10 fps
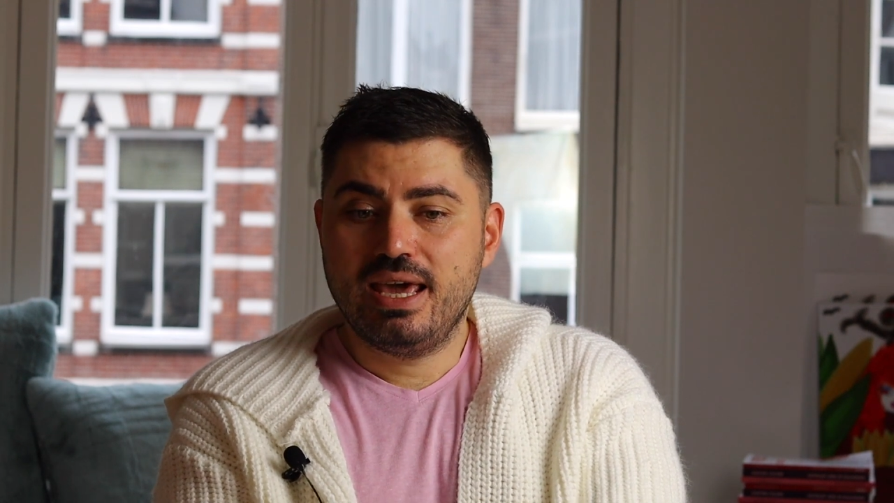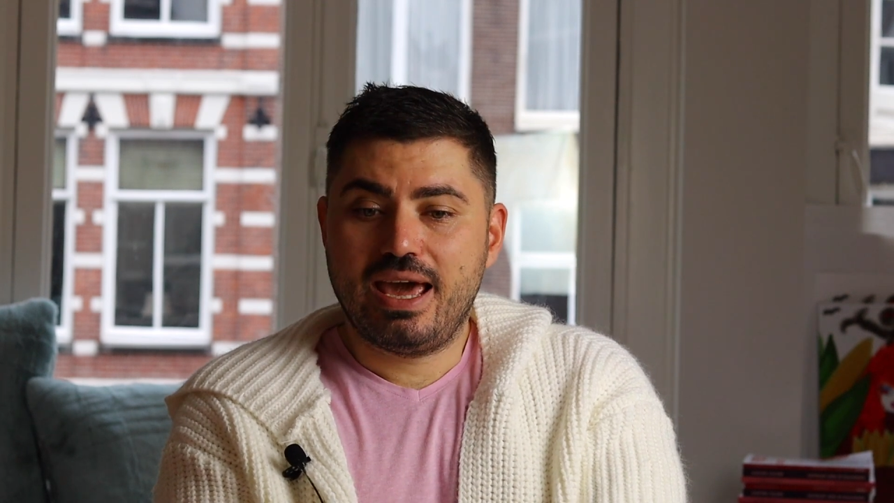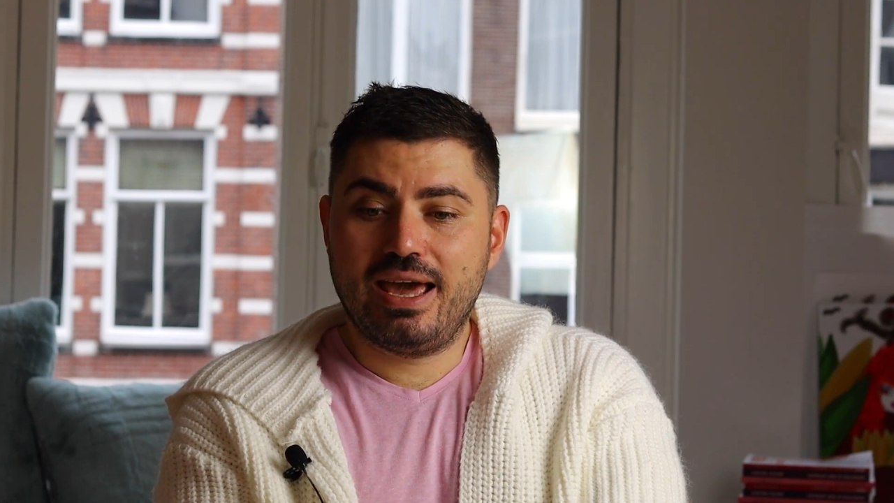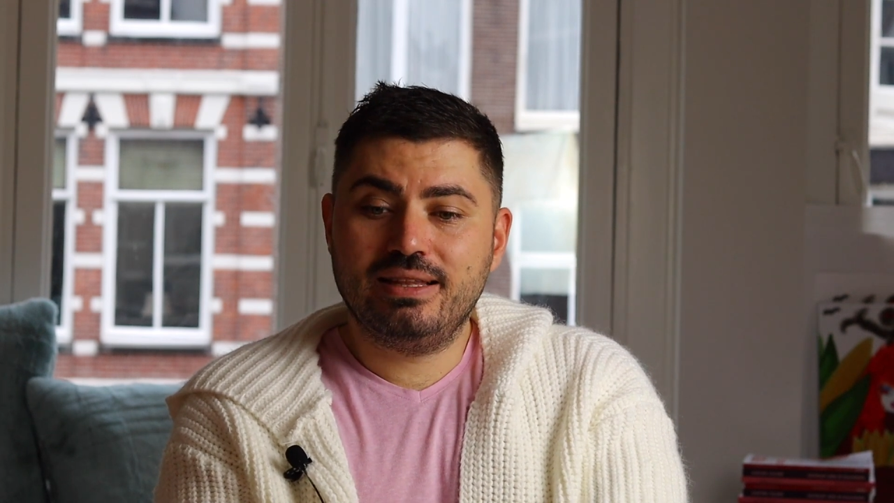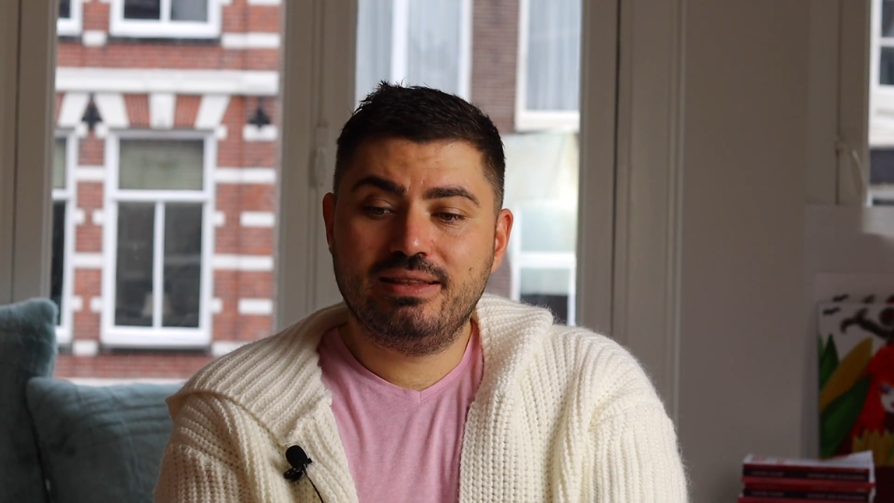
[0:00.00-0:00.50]

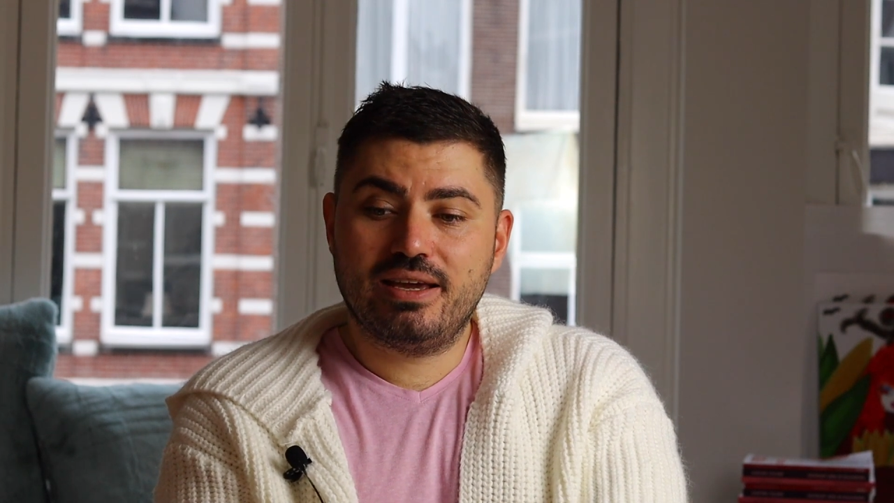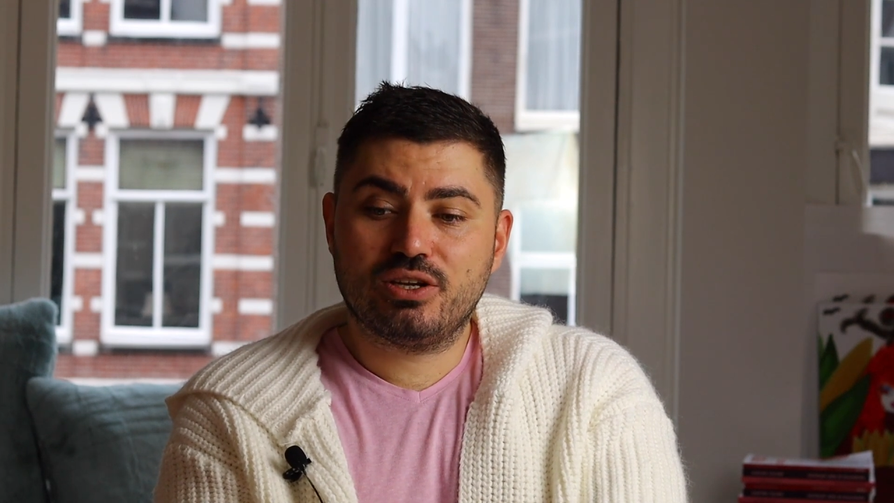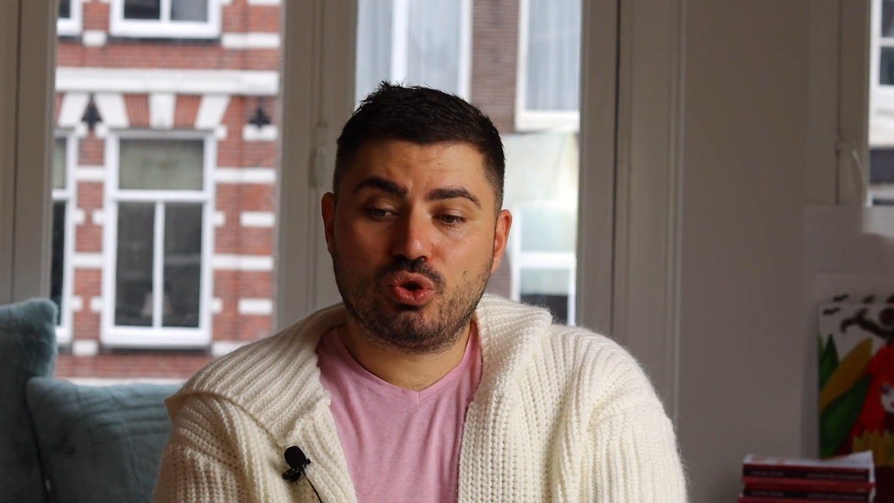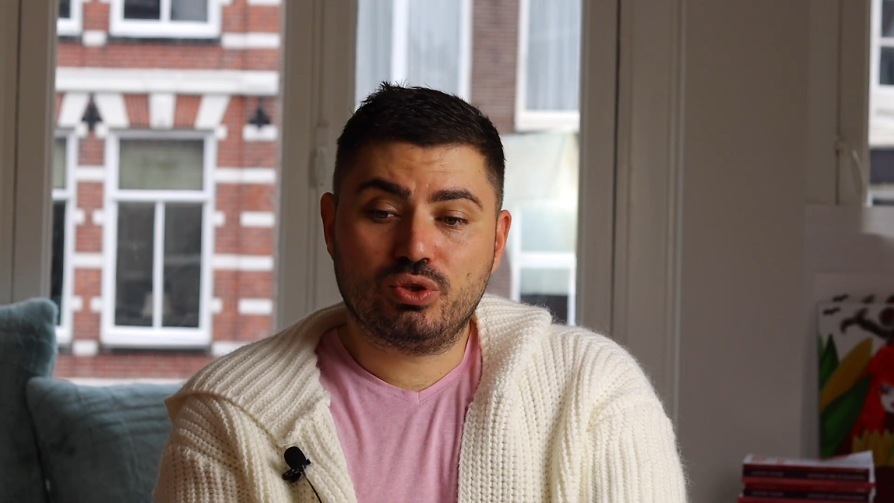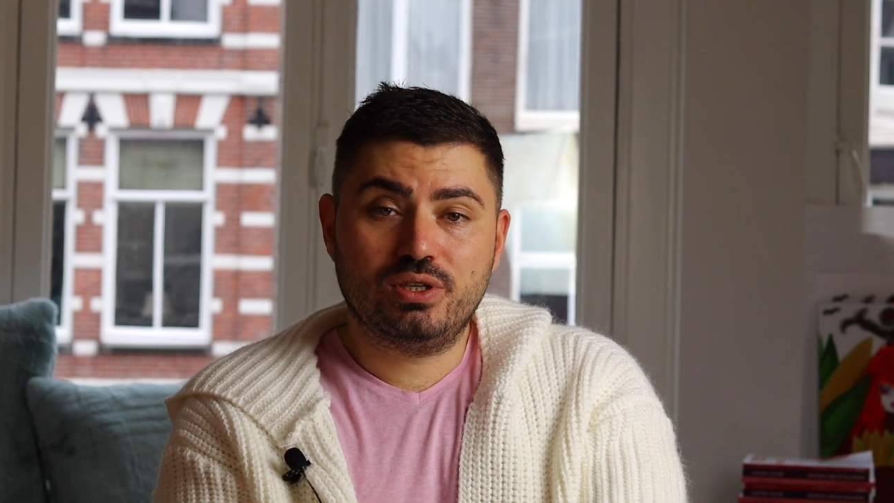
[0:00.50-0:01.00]
And they are
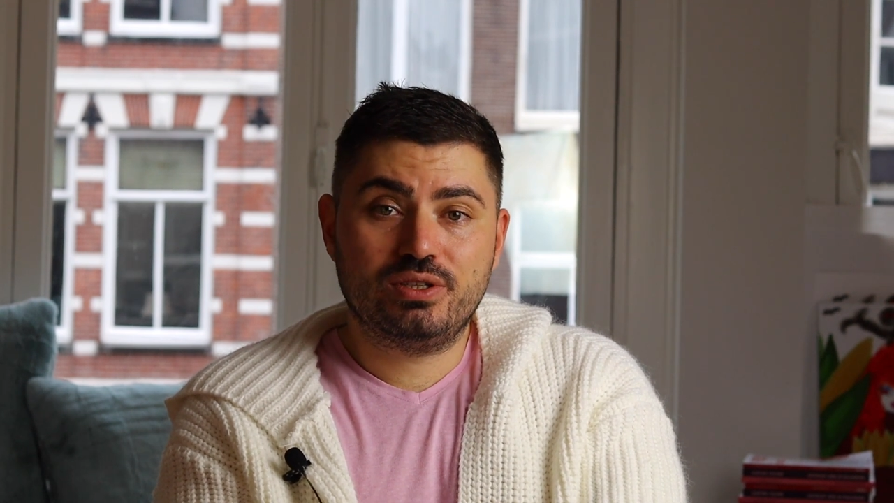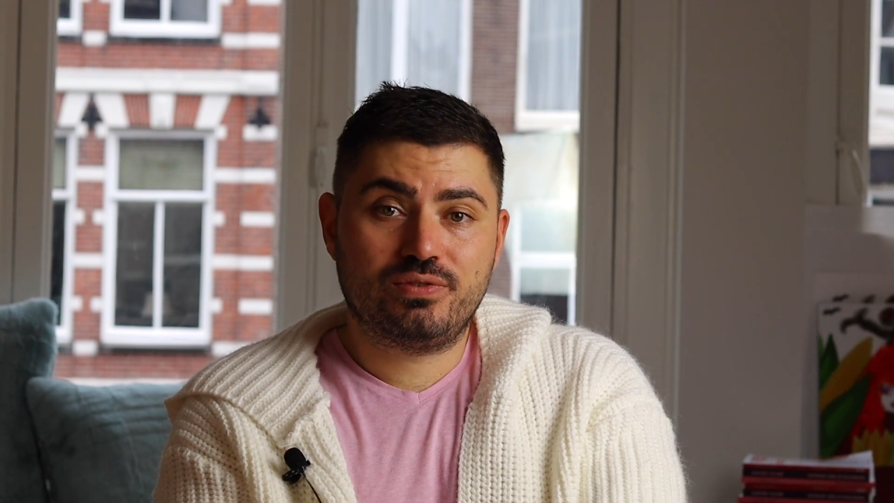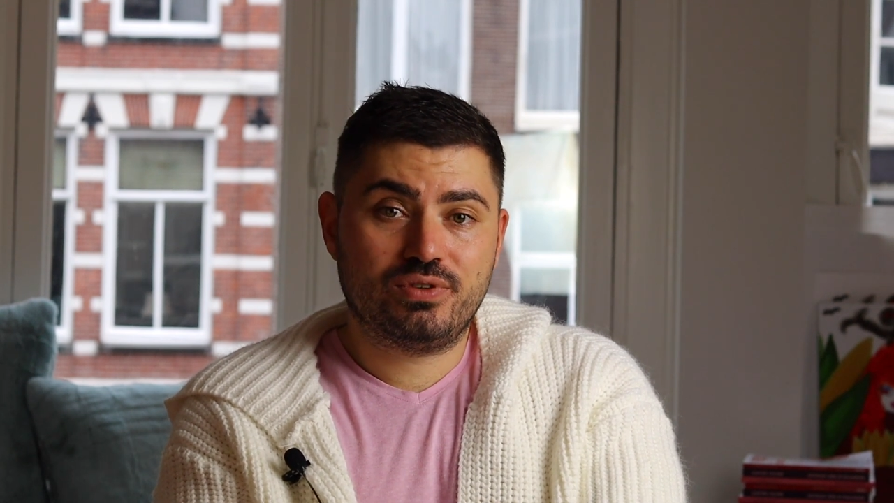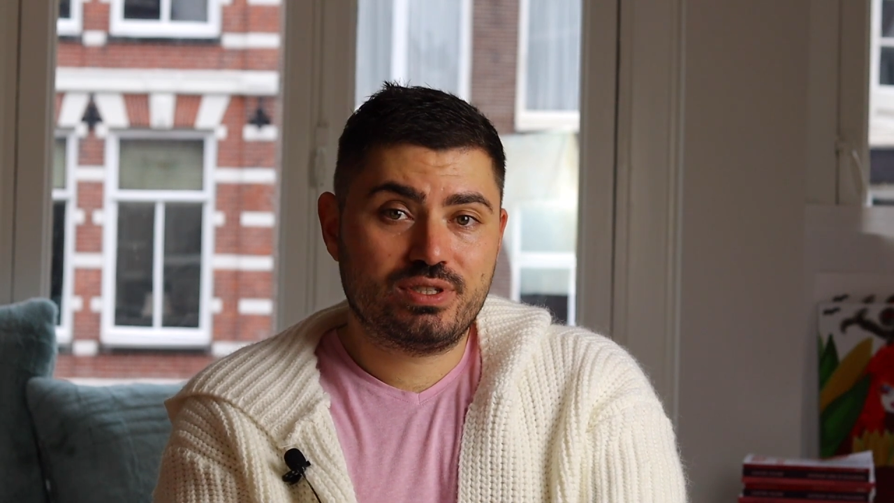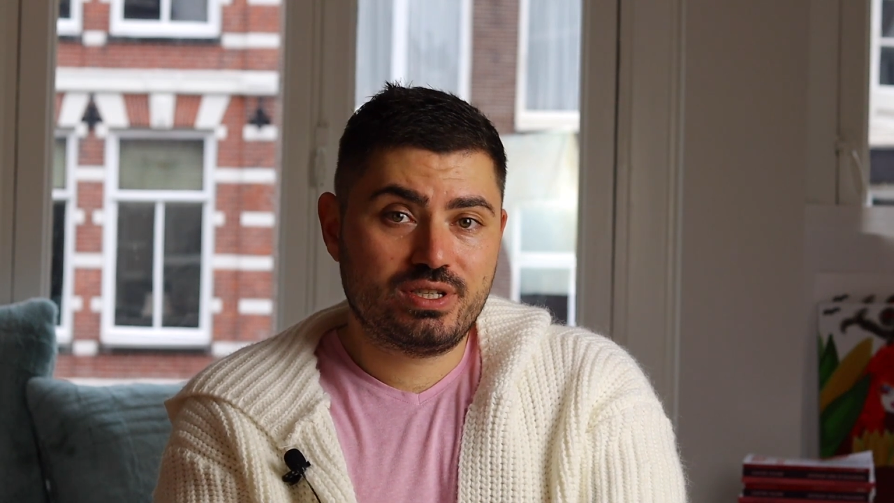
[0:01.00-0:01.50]
totally
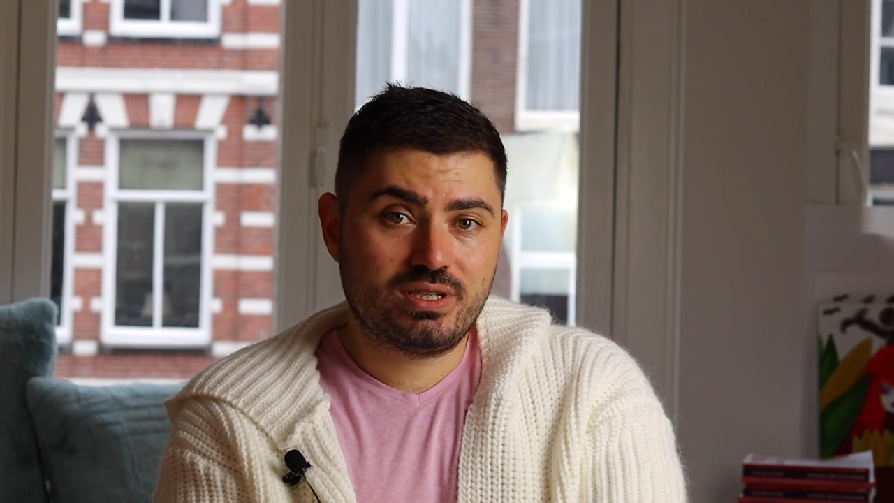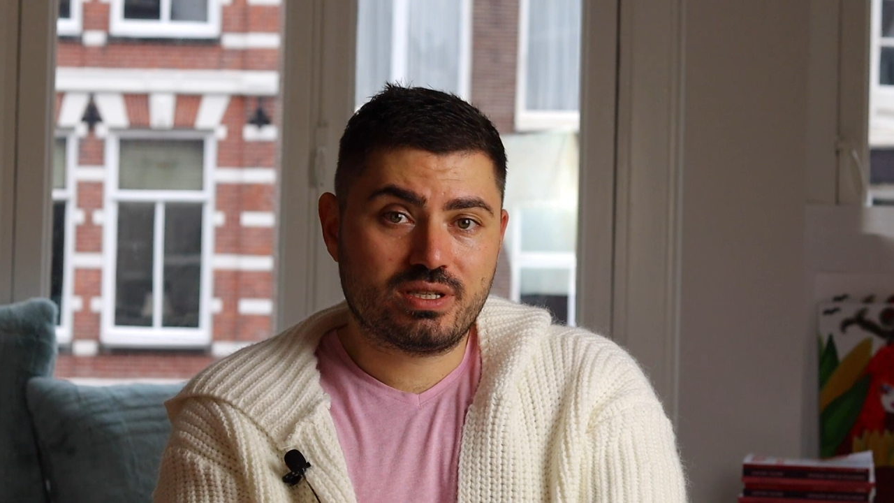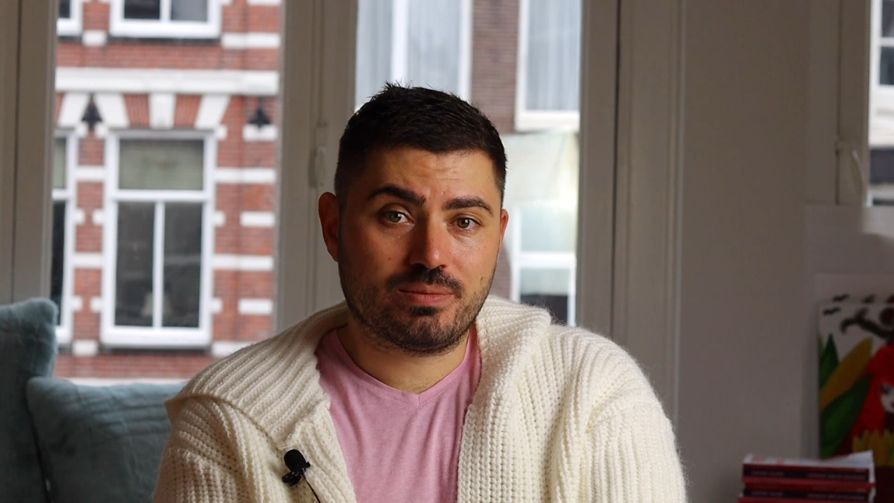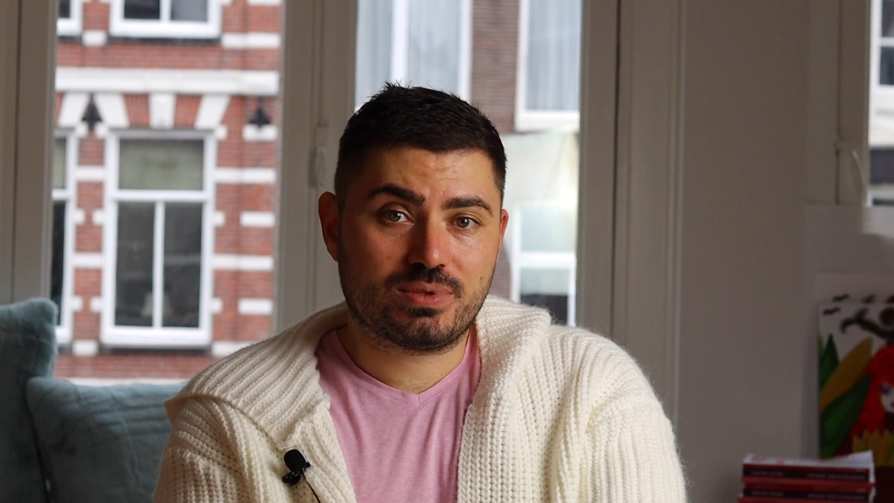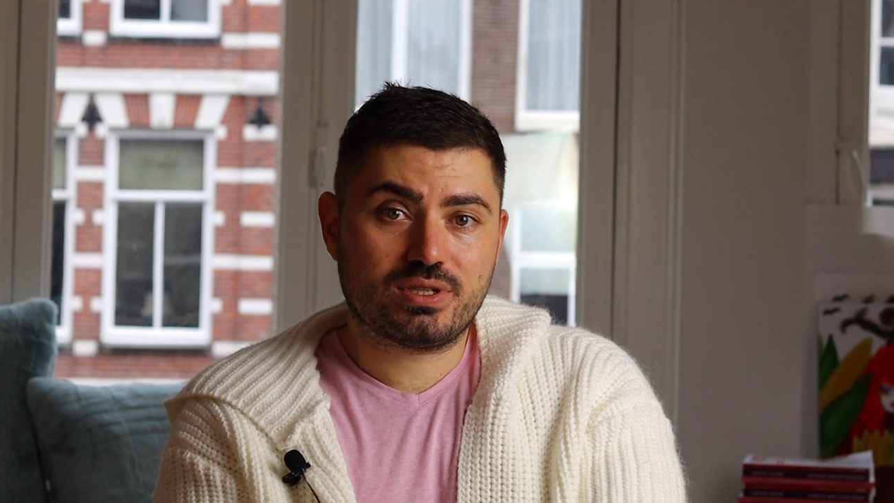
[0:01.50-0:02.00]
different
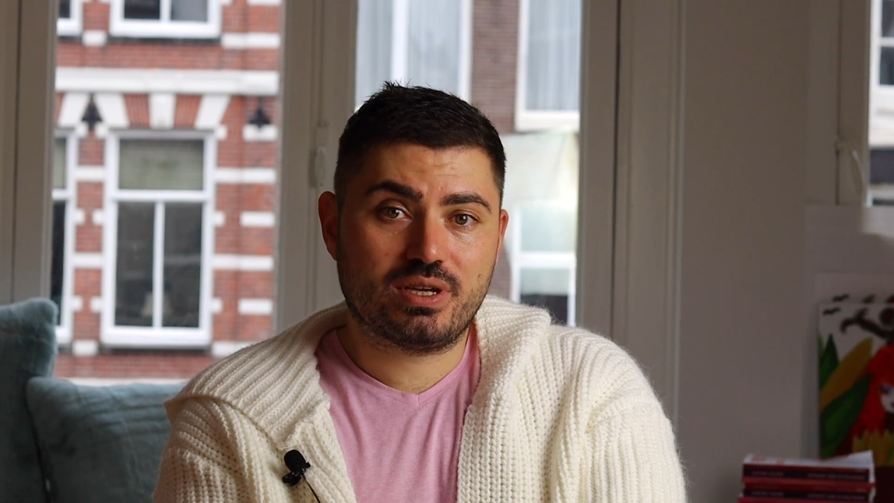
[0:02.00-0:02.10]
systems,